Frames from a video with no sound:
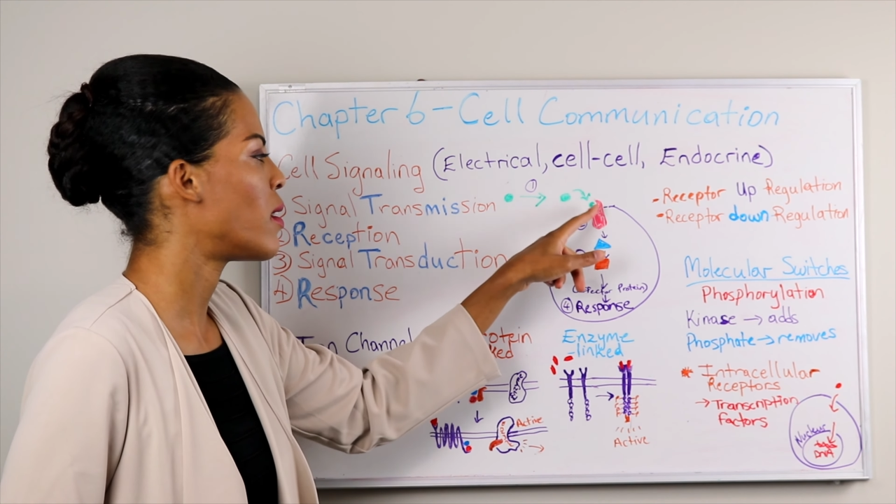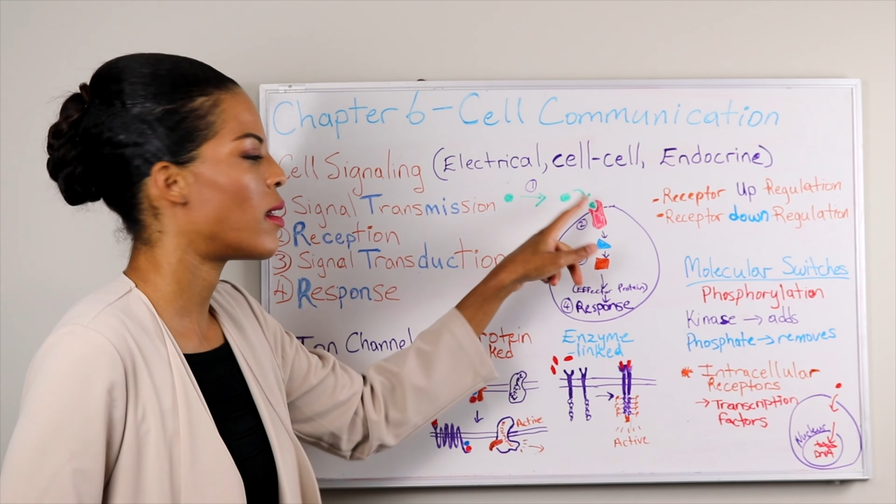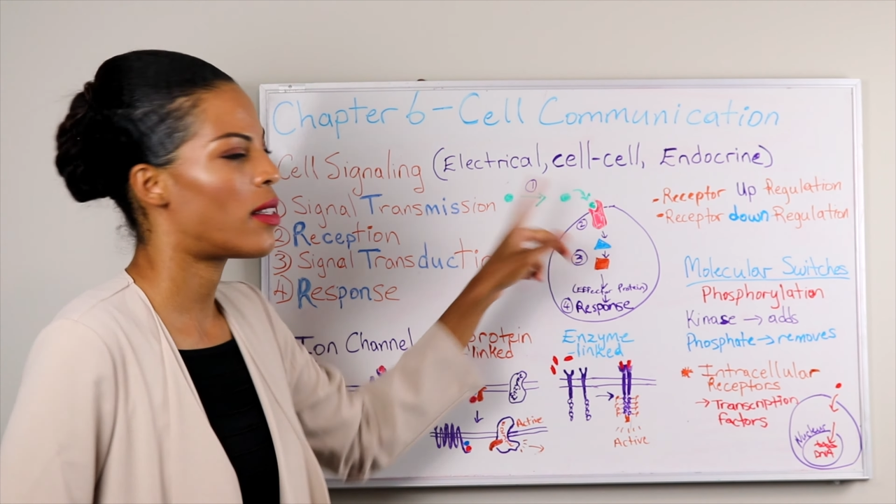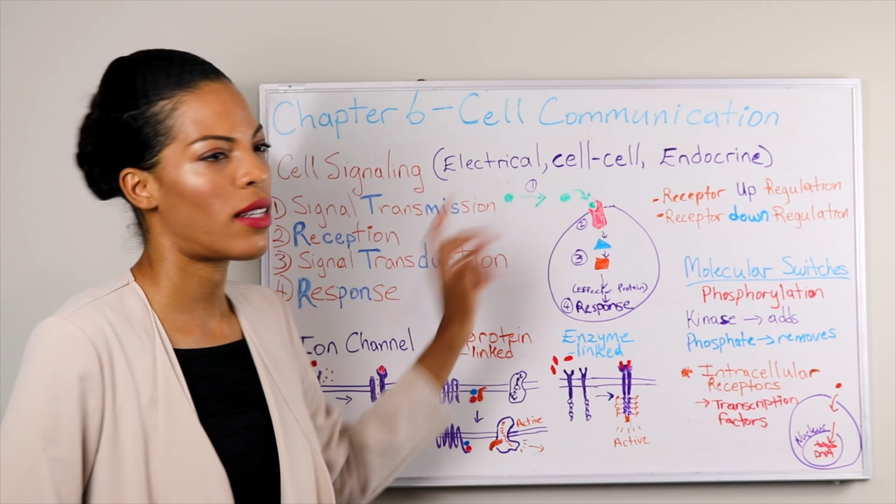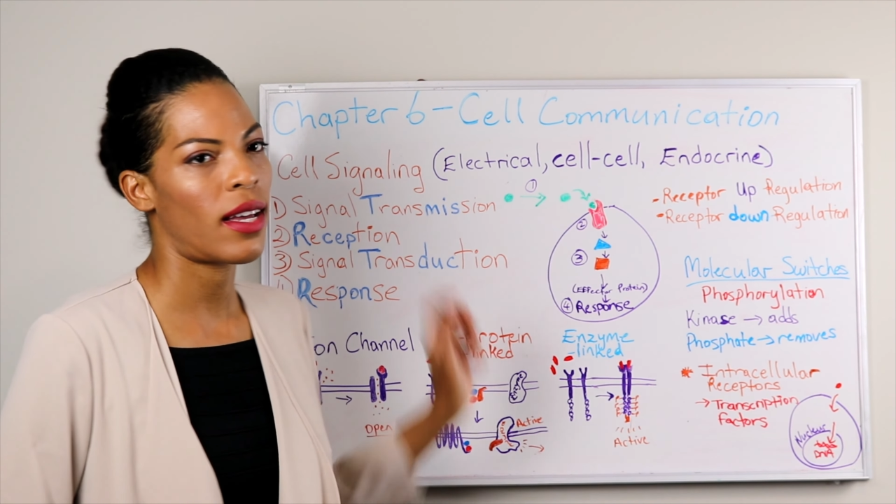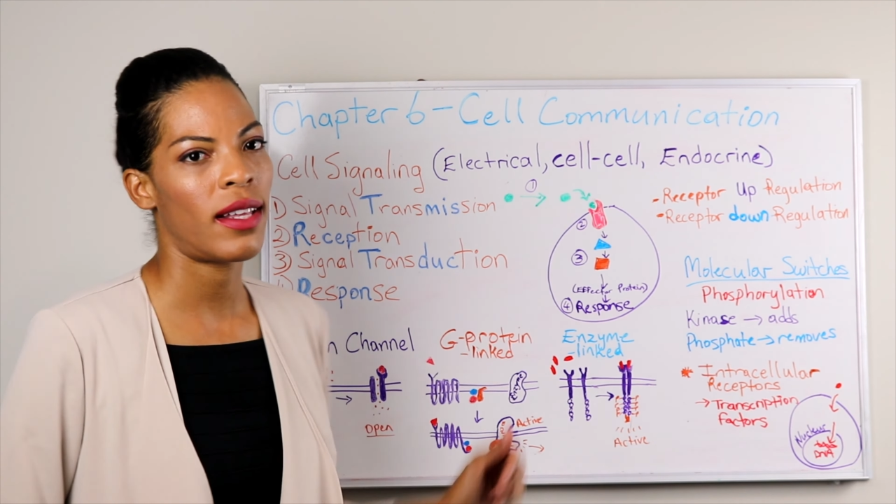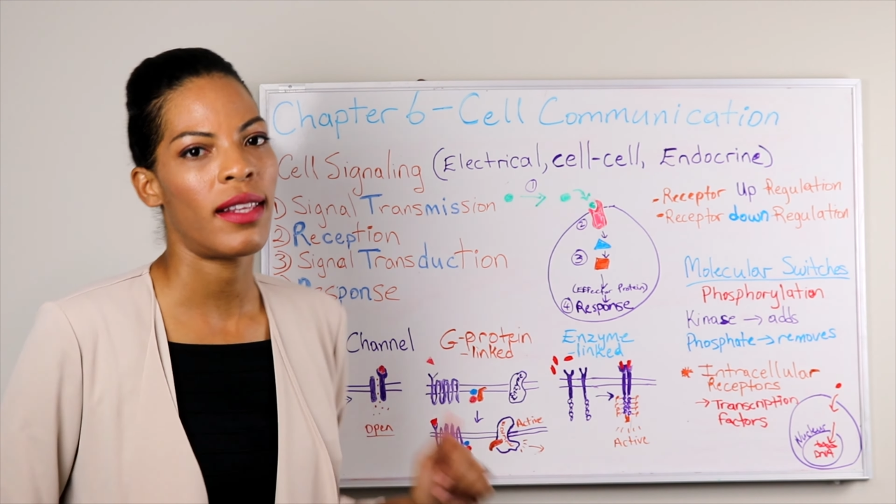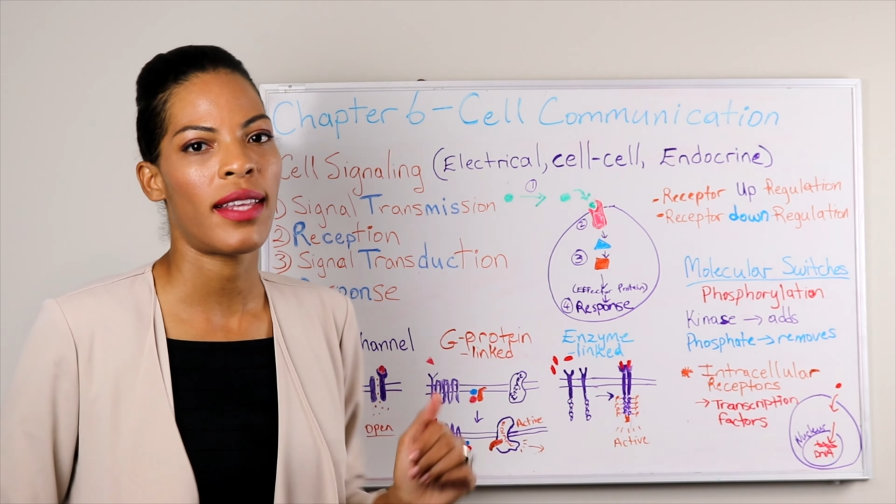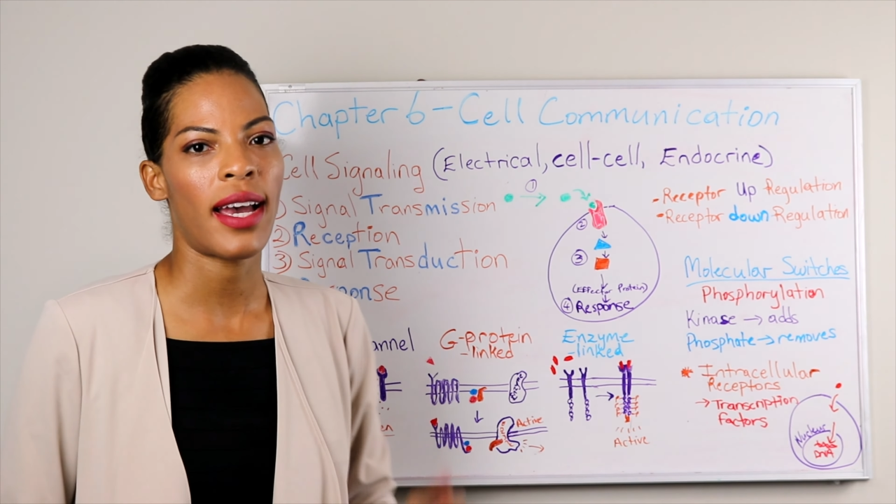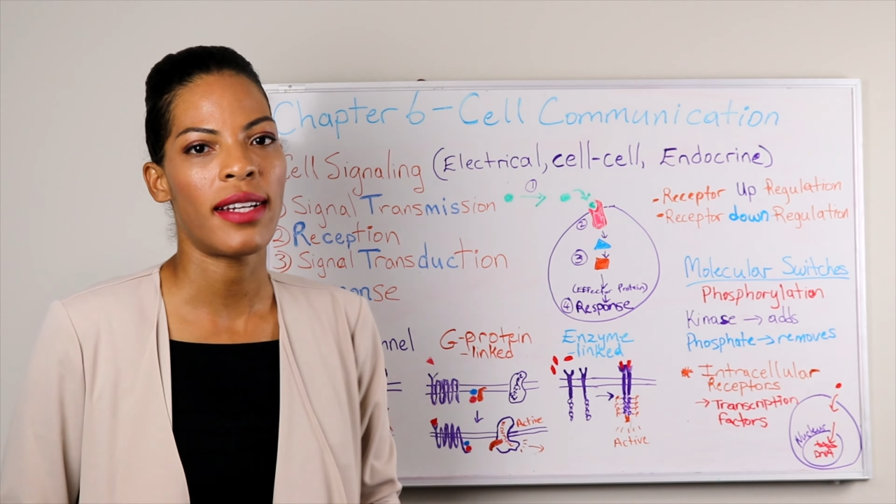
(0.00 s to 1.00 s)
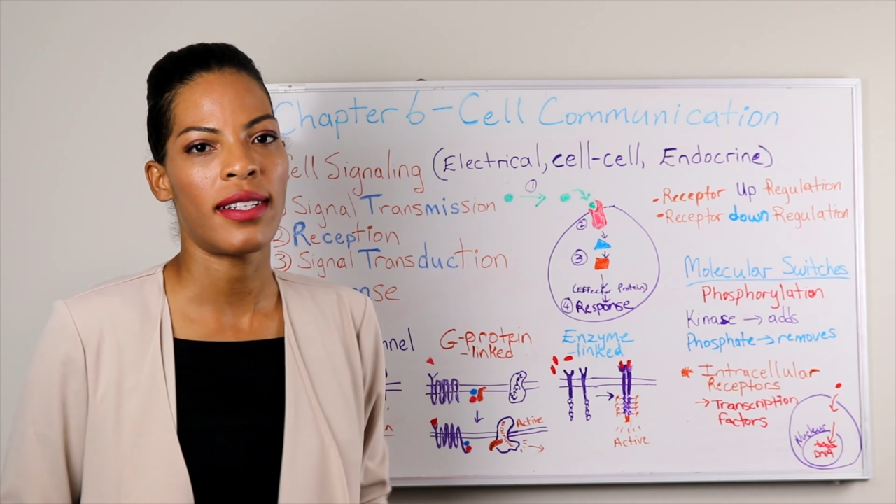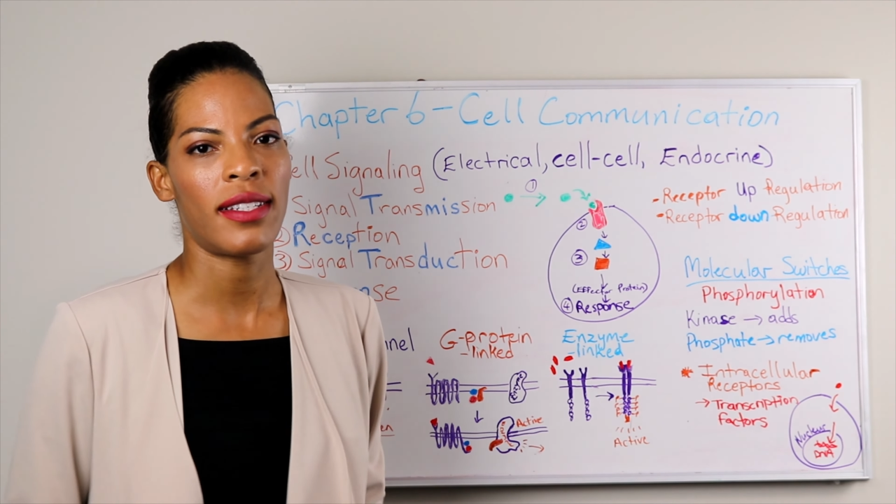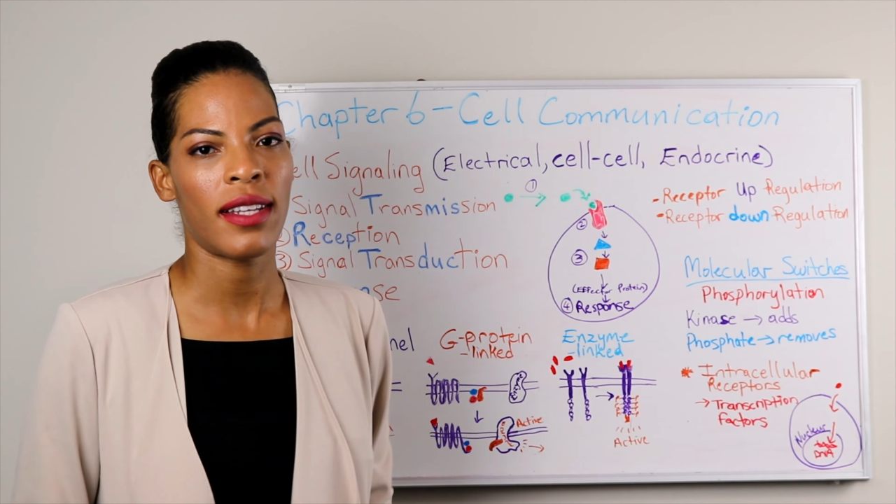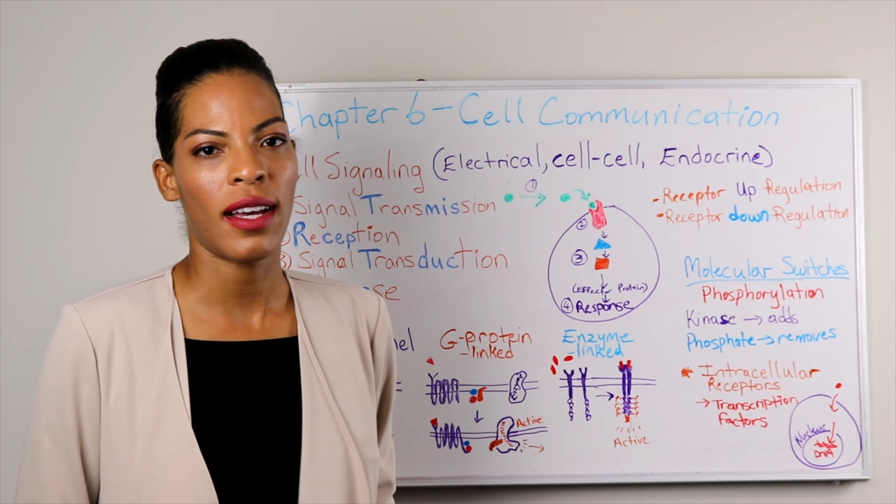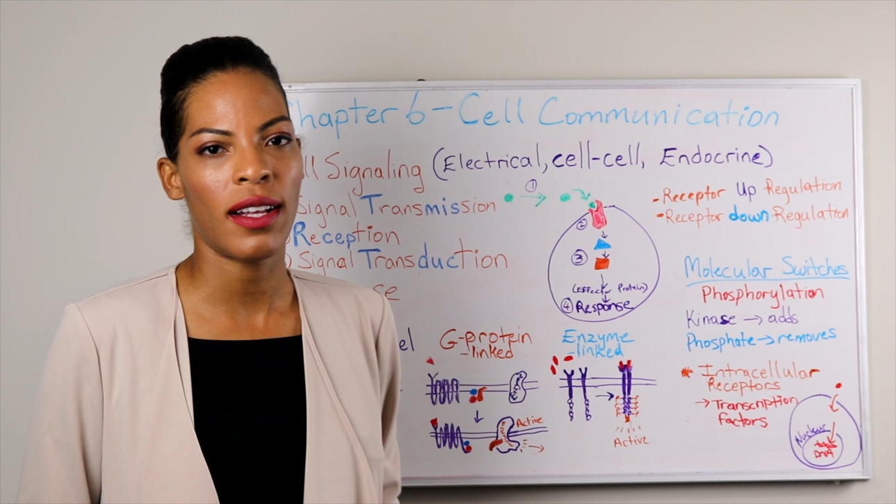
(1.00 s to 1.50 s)
to the cell, that is
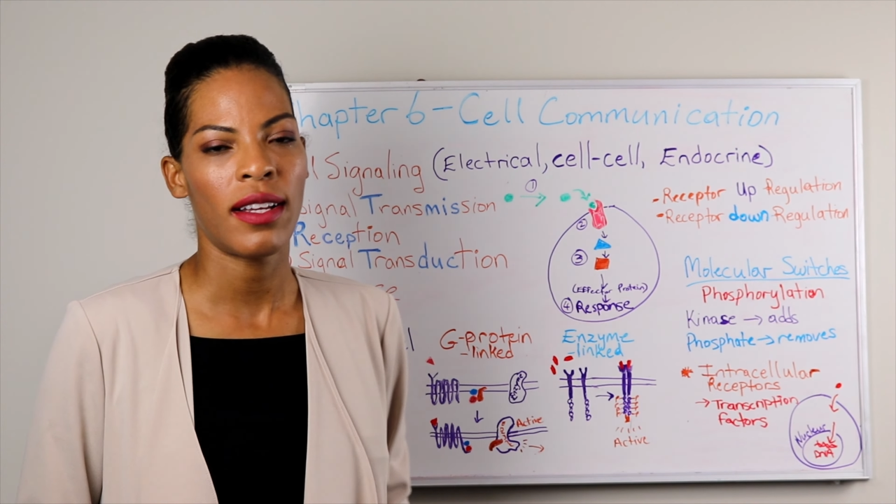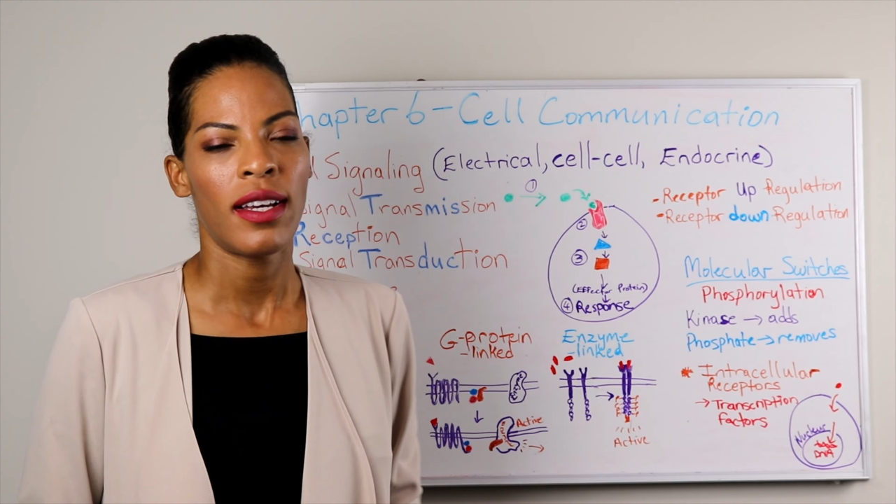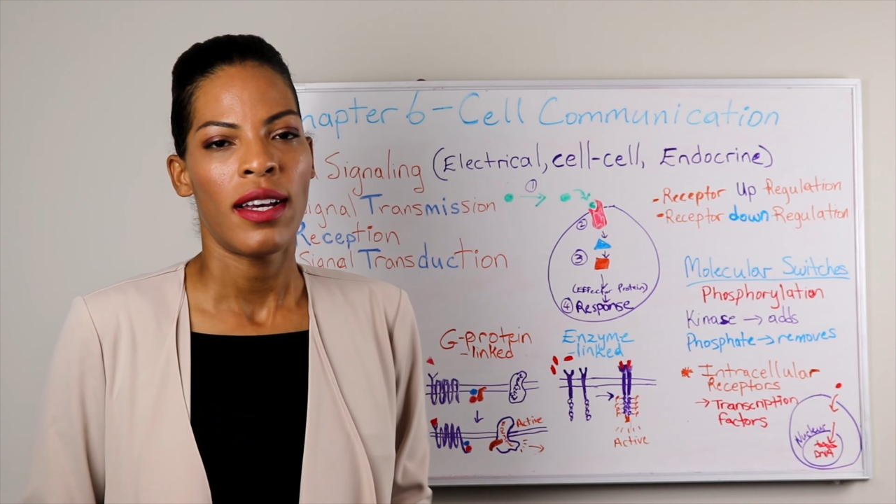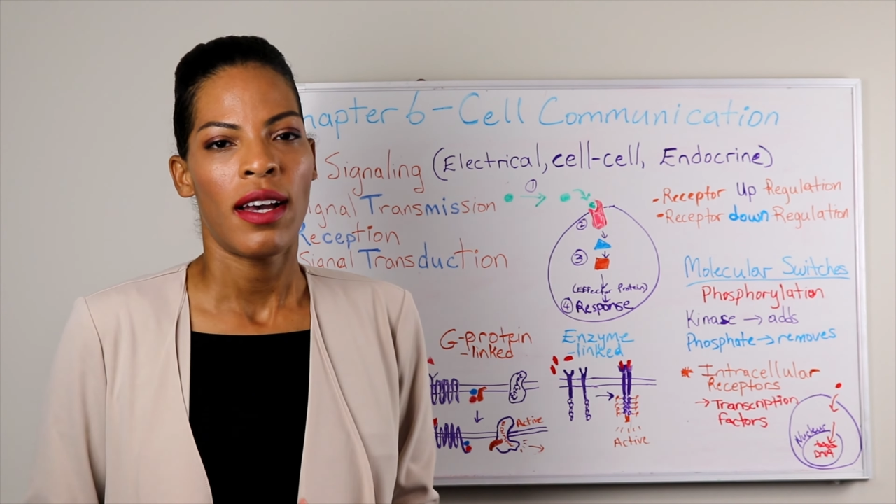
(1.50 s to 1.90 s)
cell